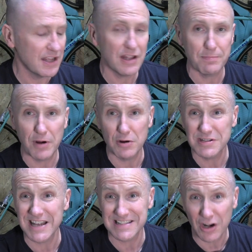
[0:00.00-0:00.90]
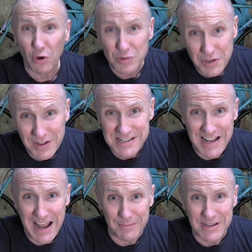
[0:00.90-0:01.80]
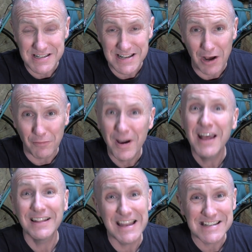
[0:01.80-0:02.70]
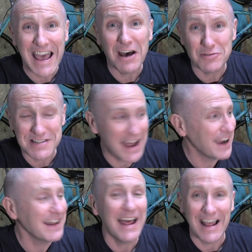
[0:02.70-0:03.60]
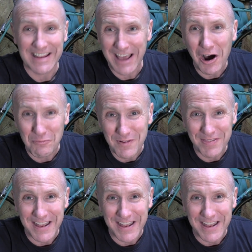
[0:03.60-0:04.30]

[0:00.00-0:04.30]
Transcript: uh, the process and also the time itself. Let's get outside and get on with